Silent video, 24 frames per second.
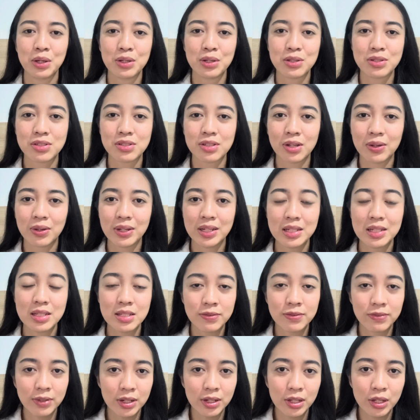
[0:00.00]
So in
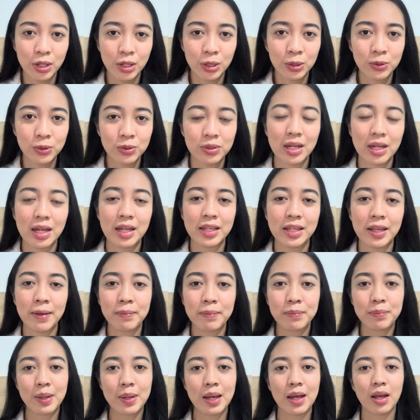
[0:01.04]
this video, I
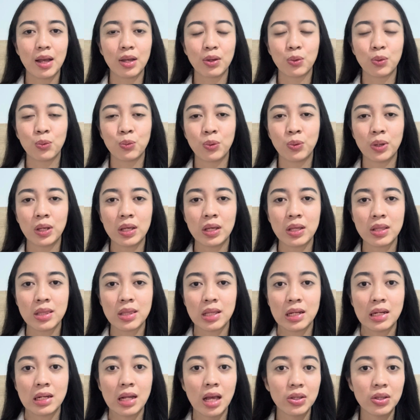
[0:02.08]
am back with
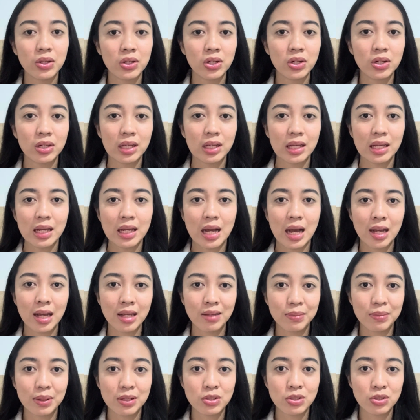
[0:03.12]
another
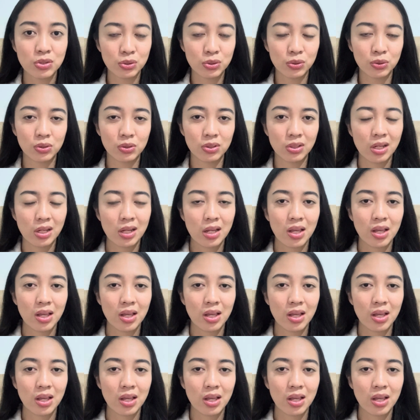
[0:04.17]
AI-based tool